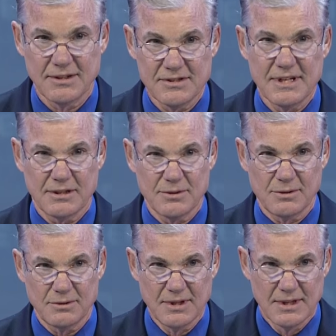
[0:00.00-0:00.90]
Isn't that
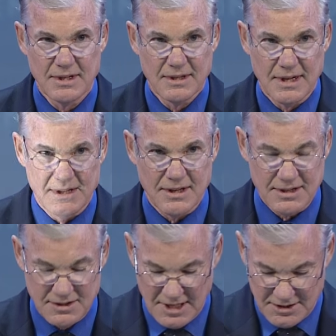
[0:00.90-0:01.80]
cool?
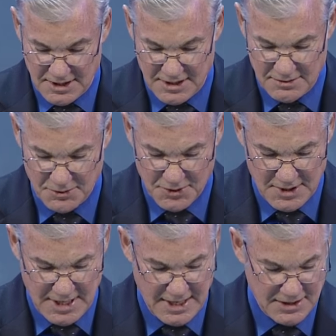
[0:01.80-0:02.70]
They did it with
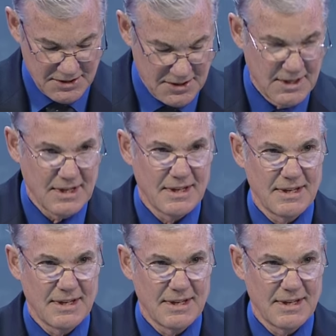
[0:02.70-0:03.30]
their hands.